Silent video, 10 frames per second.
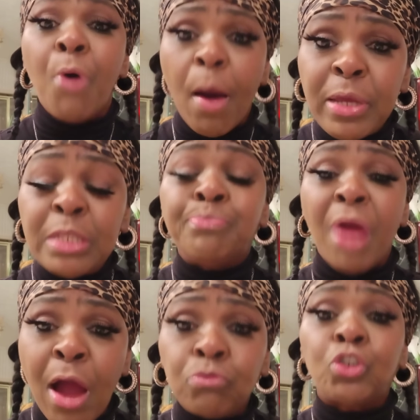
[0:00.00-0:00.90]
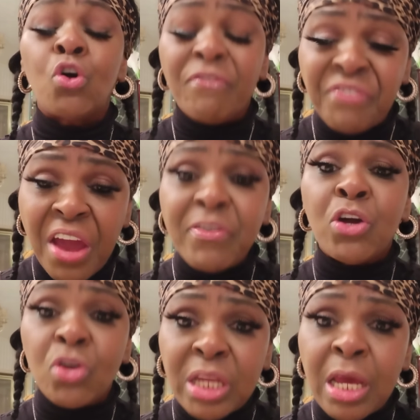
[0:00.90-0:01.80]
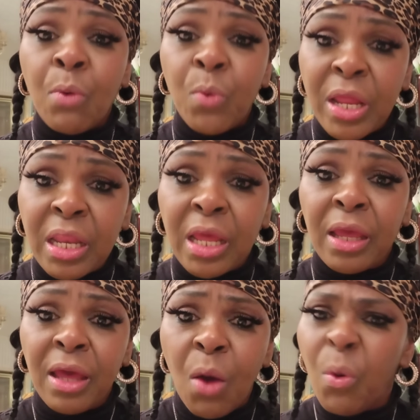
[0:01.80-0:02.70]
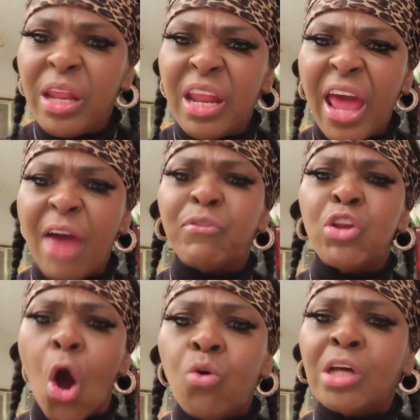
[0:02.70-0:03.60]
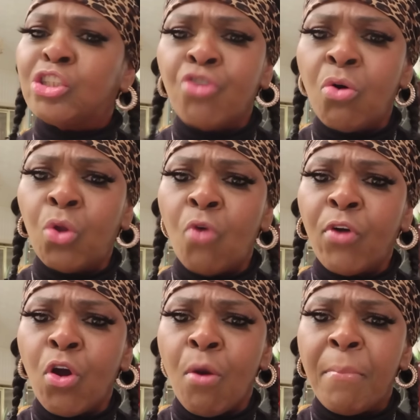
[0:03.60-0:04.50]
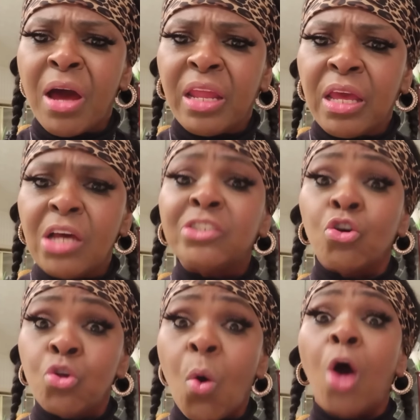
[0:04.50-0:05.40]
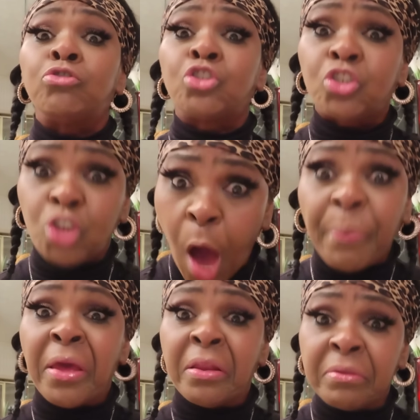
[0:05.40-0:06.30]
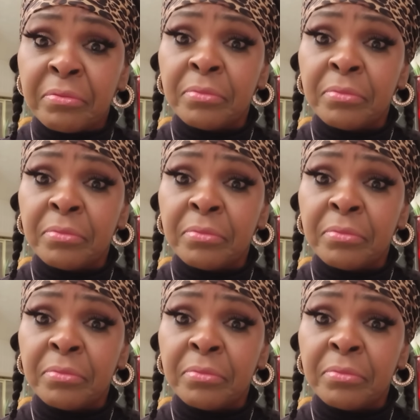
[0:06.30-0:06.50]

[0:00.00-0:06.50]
Bobby Brown took very good care of Whitney. Whitney didn't have no control over her money. So you all stop it.